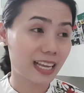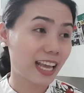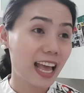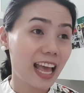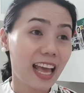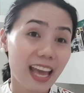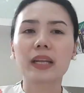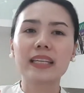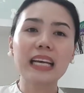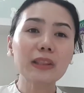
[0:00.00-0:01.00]
Like,
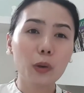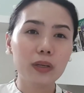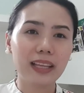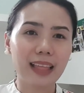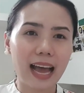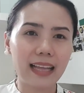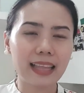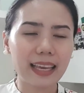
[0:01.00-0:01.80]
not only that,